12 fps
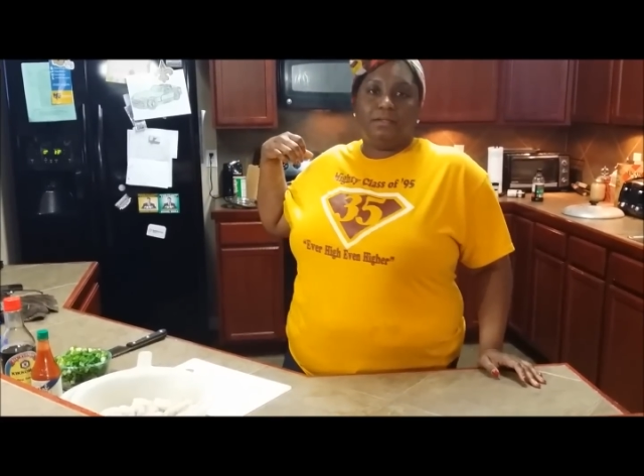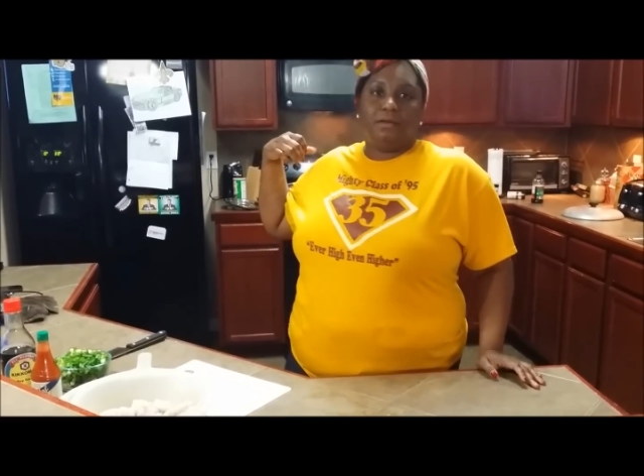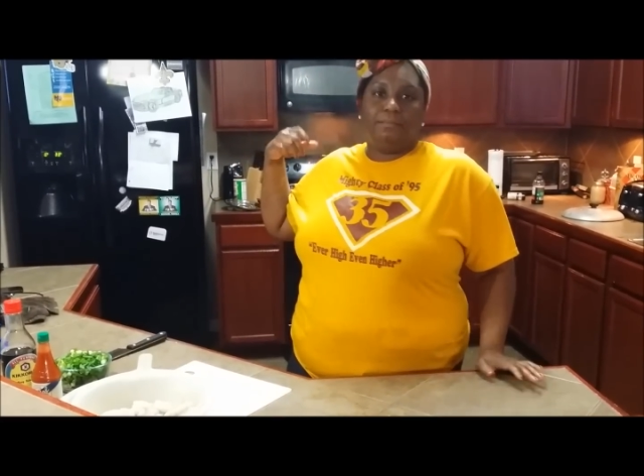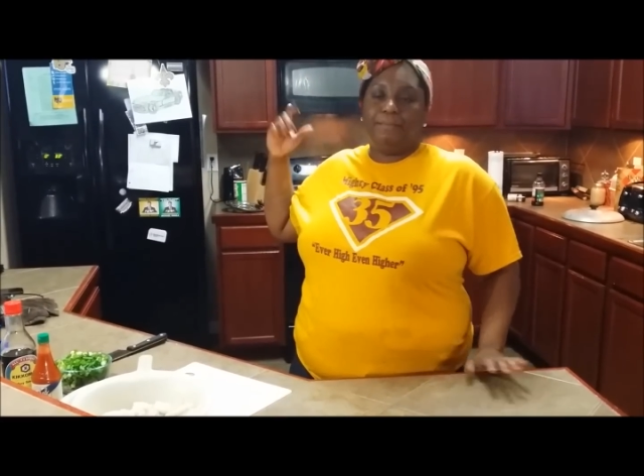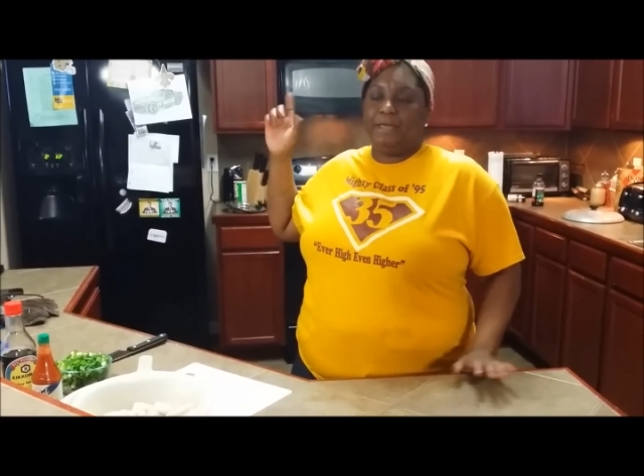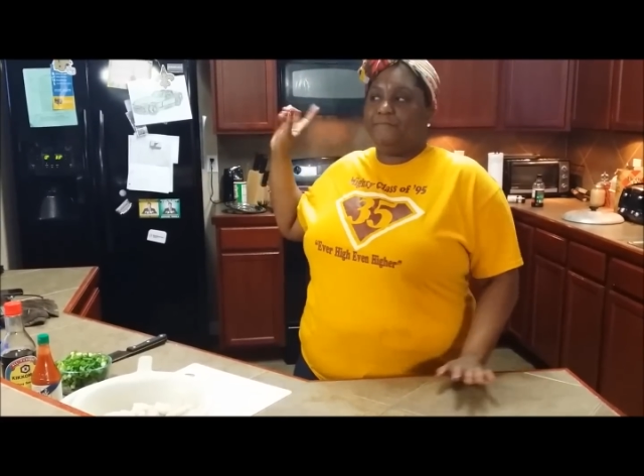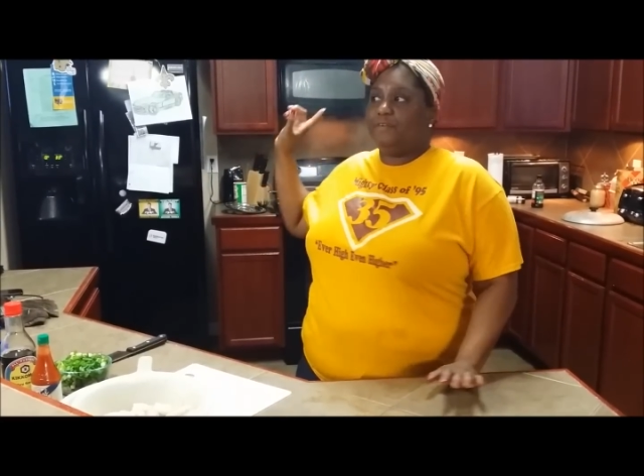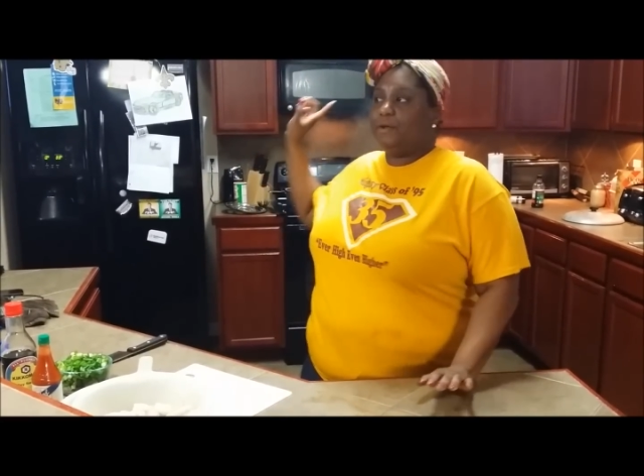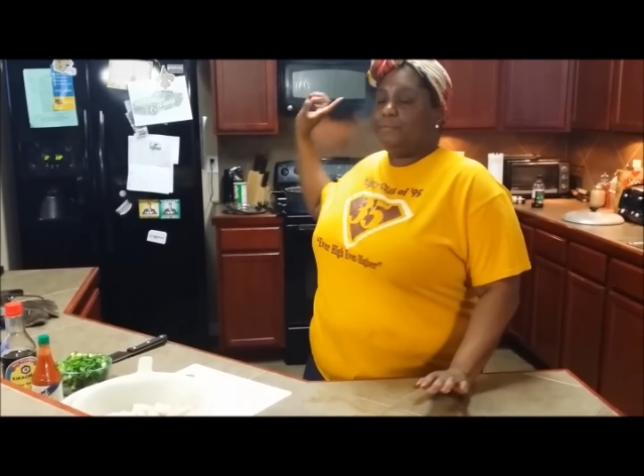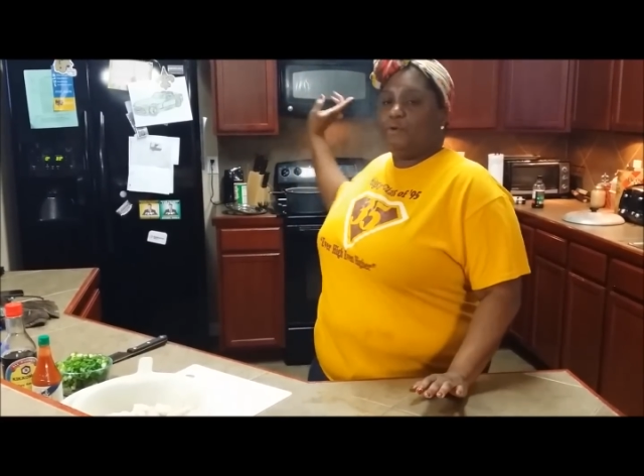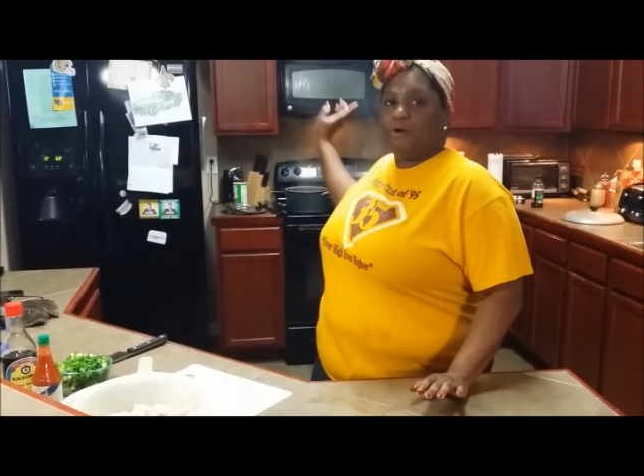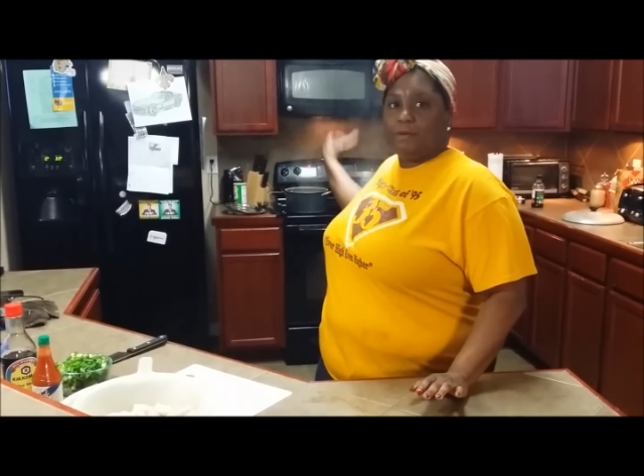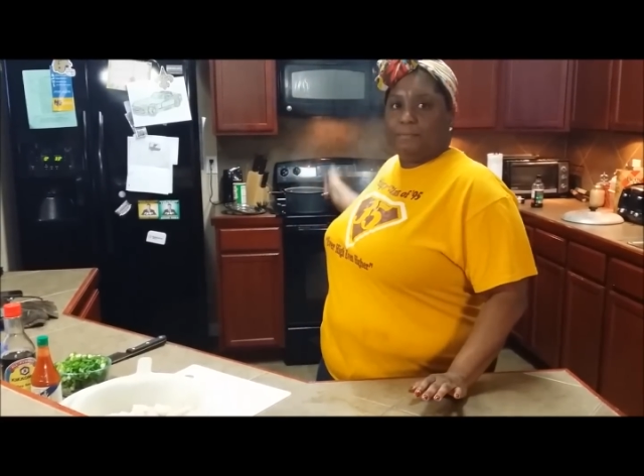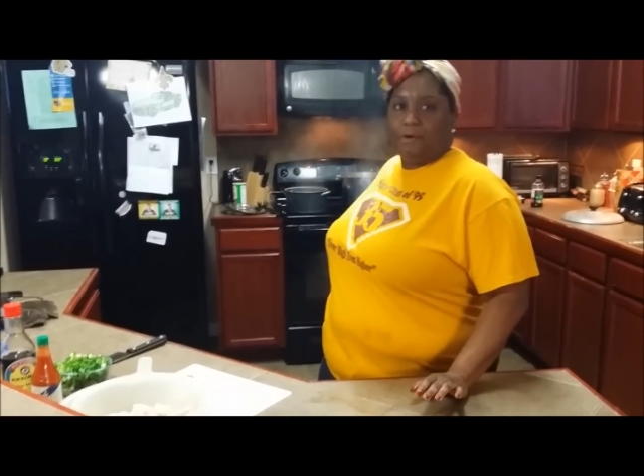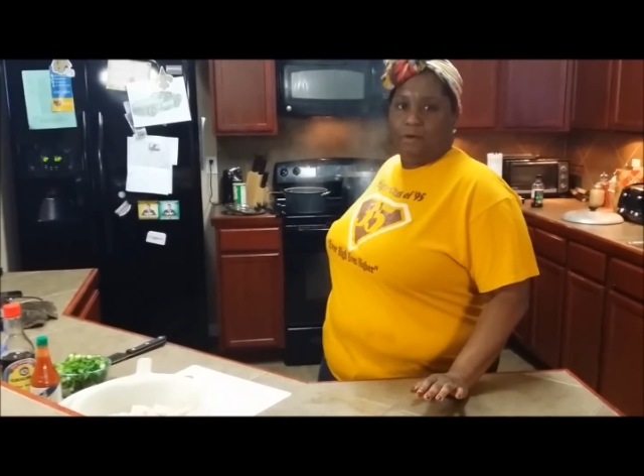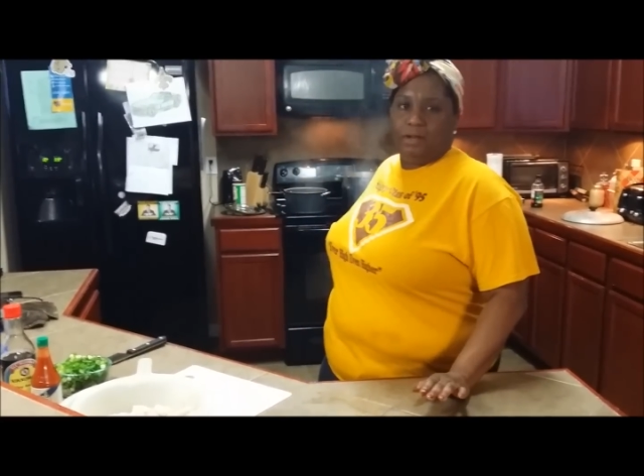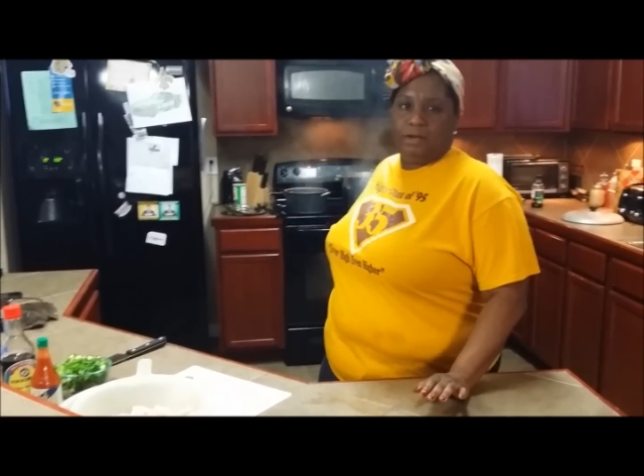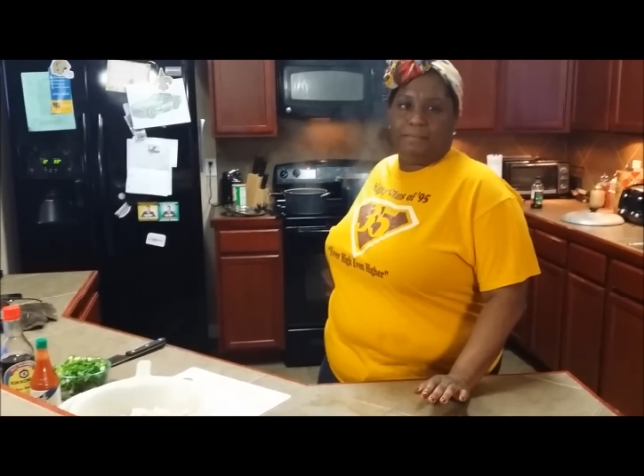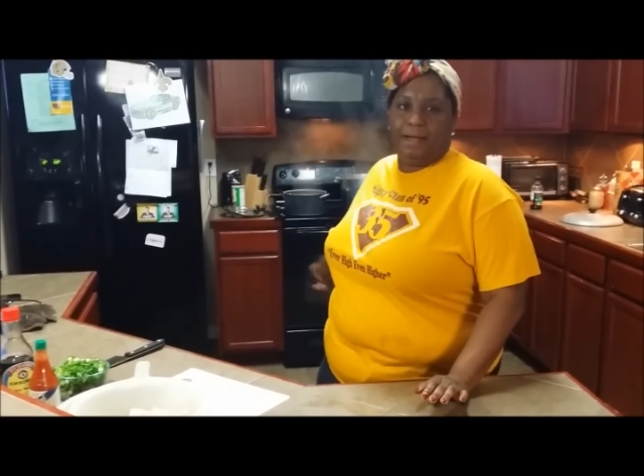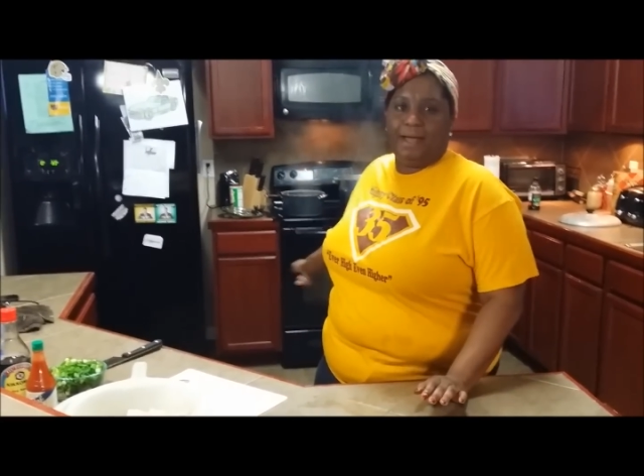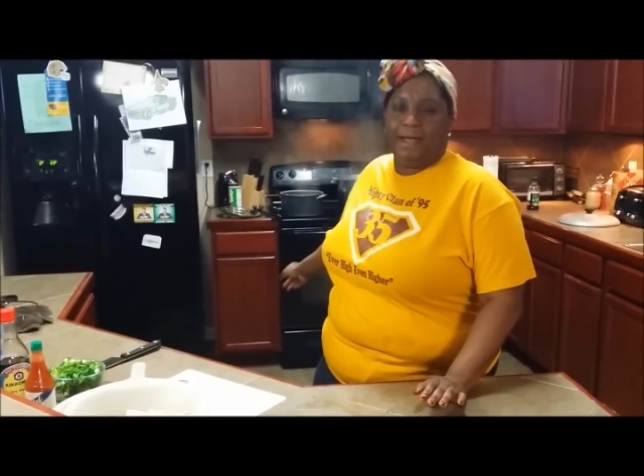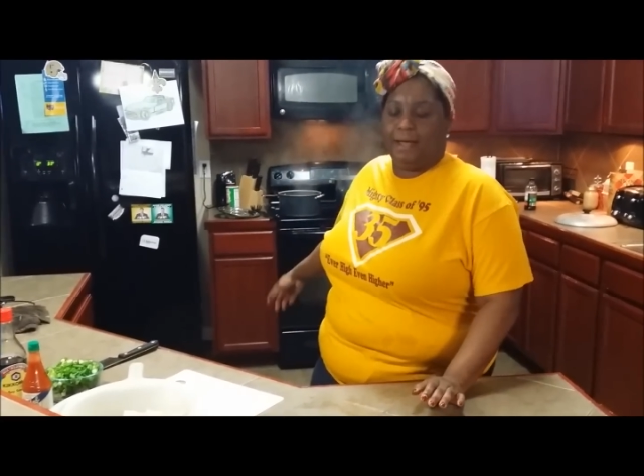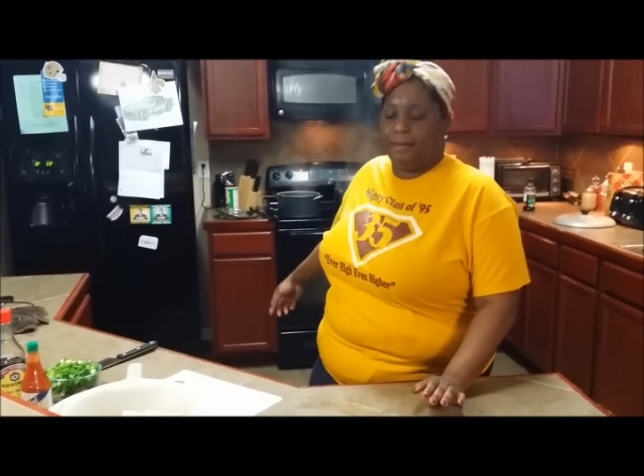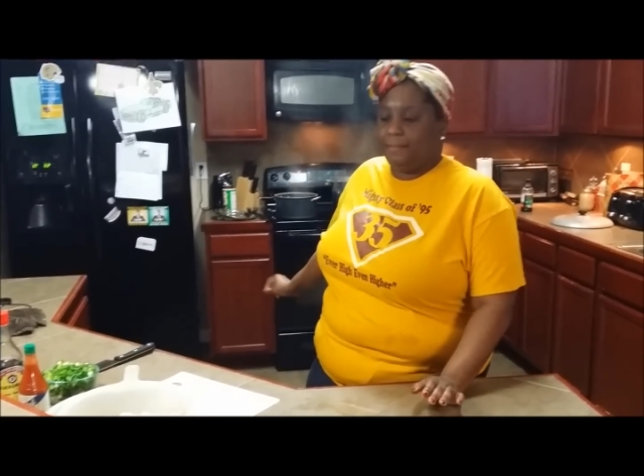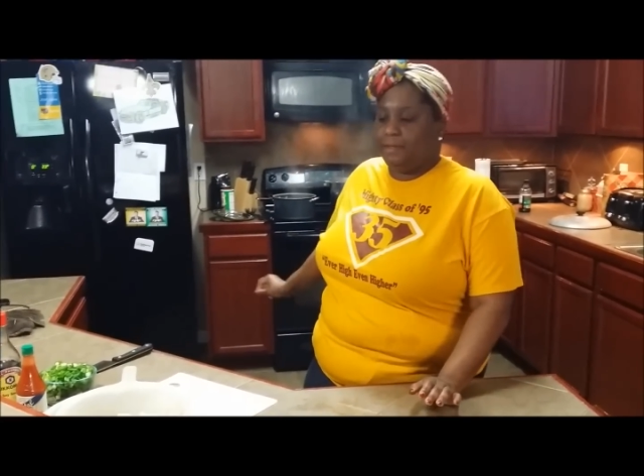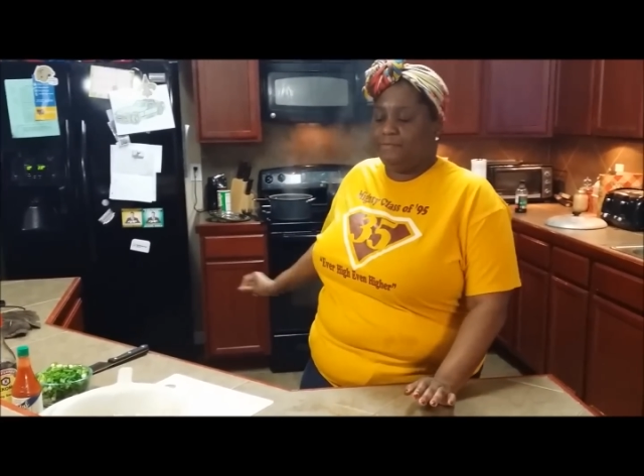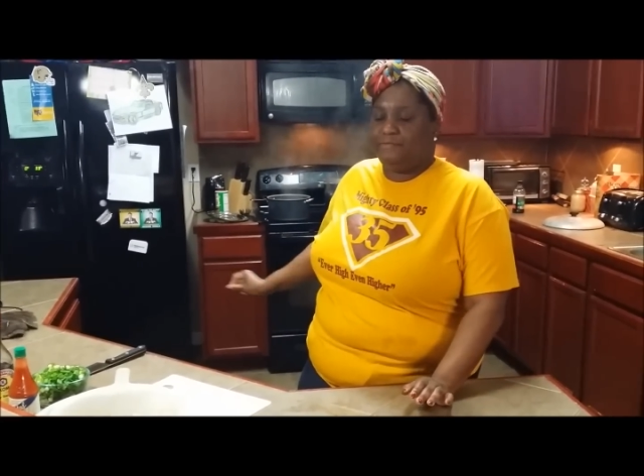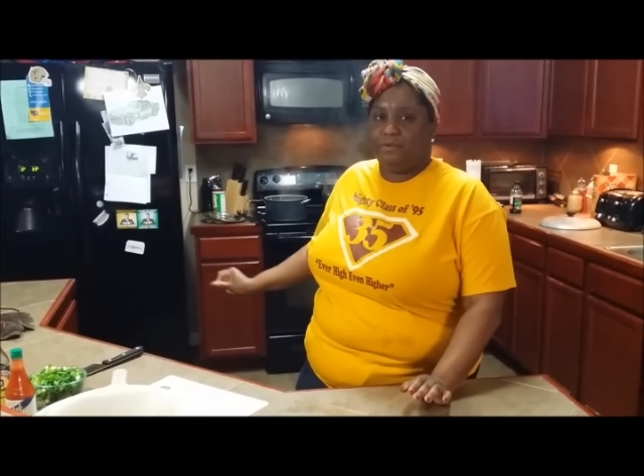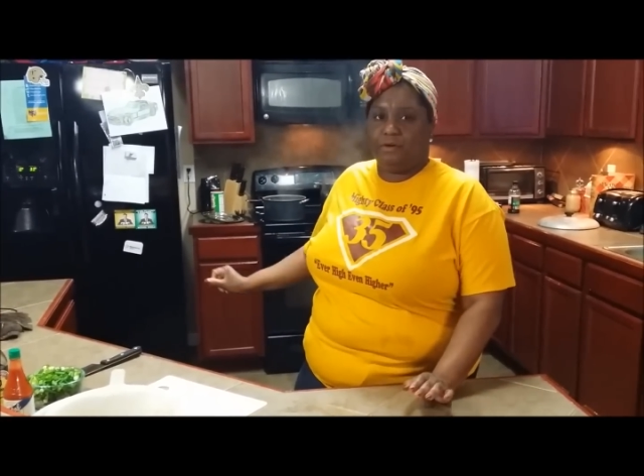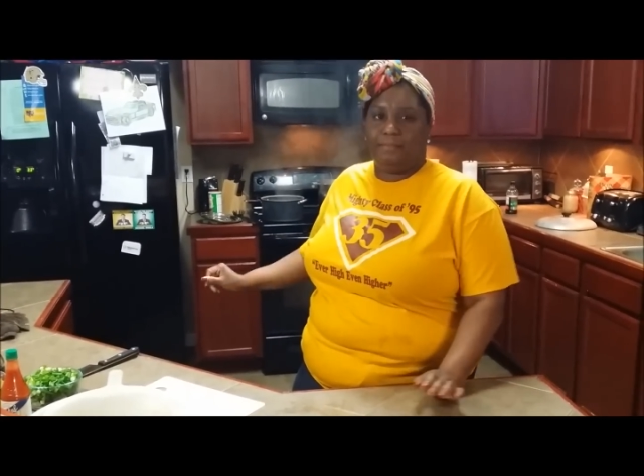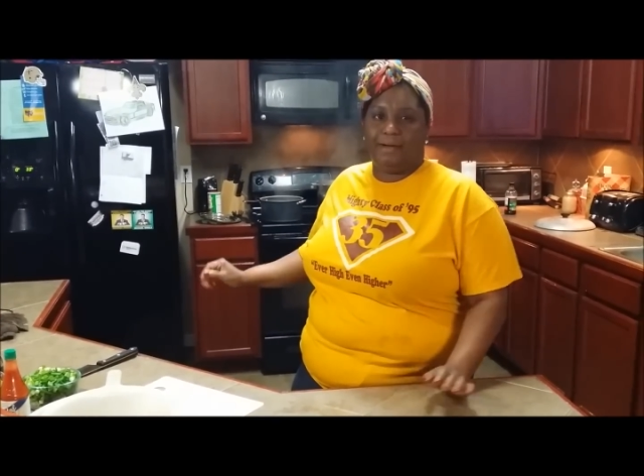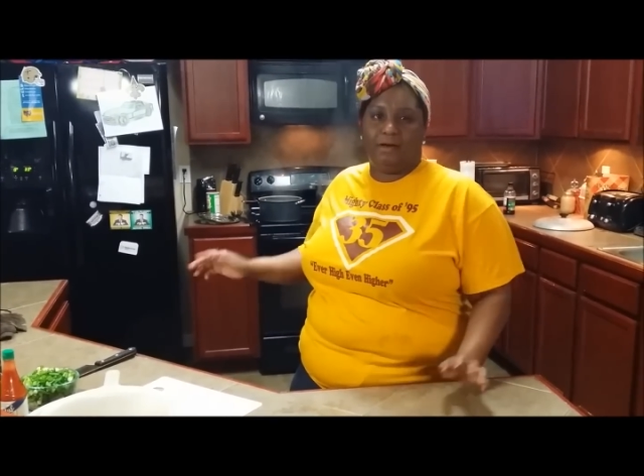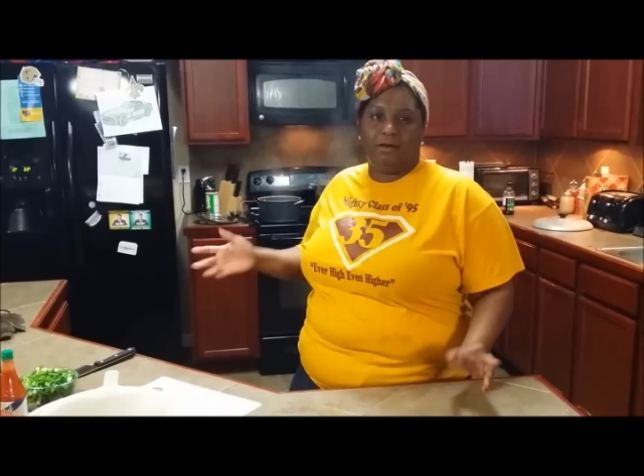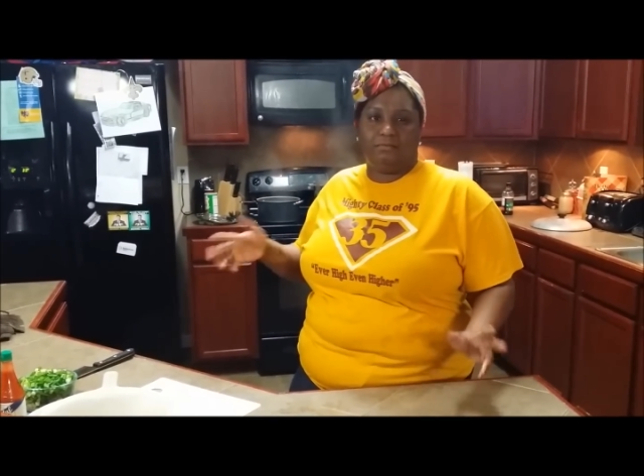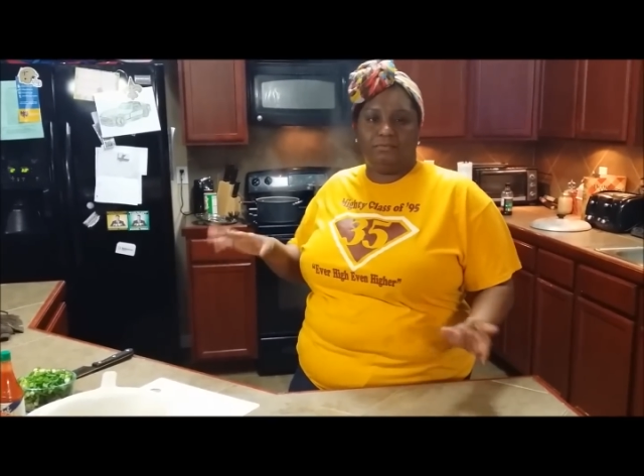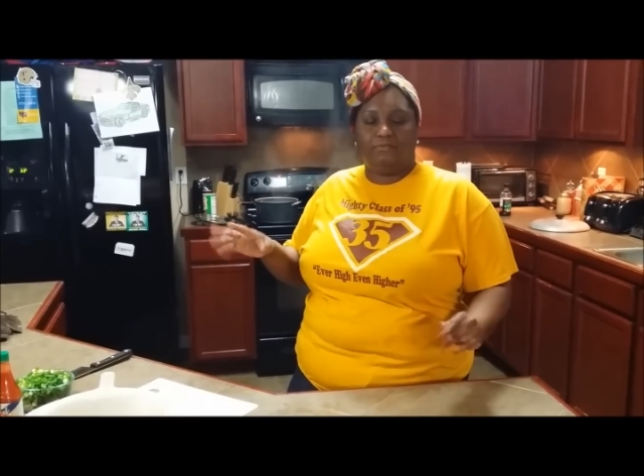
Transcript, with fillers: the beef and the pork boiling behind me for about